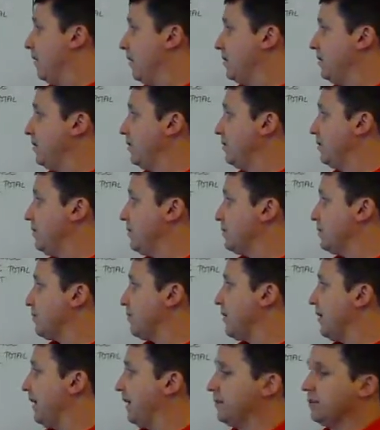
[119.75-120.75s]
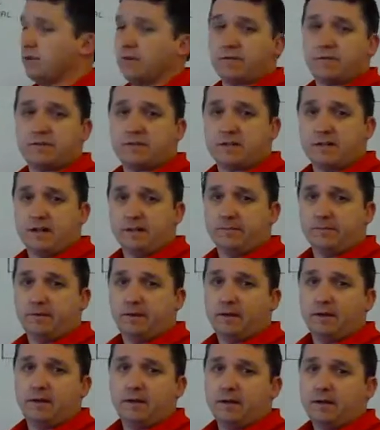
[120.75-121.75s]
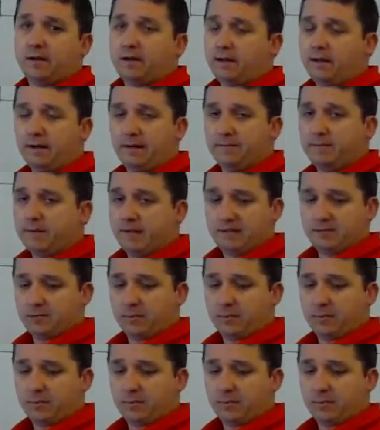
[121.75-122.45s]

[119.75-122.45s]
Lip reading: You can use product over sum as